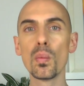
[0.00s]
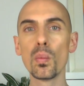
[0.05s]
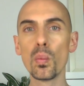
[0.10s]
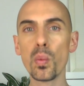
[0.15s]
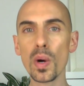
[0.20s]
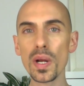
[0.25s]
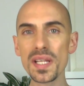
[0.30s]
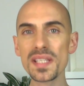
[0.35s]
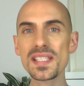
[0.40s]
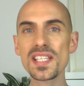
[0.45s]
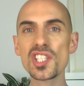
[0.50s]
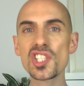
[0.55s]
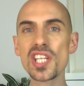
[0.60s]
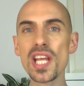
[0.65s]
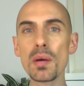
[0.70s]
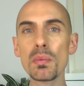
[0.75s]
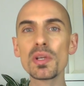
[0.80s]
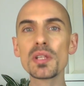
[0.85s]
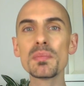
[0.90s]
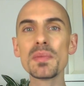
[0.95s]
What is it?
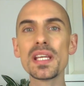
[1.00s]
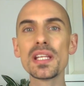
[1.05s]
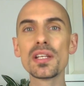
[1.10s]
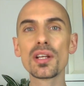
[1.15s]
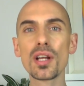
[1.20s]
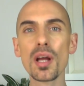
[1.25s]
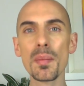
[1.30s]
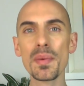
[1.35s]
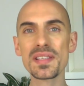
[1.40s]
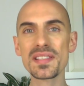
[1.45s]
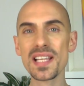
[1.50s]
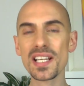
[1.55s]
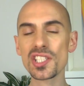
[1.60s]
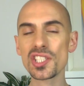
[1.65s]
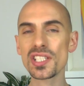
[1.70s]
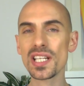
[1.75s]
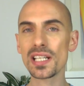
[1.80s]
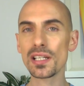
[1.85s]
Share with me in the comment section.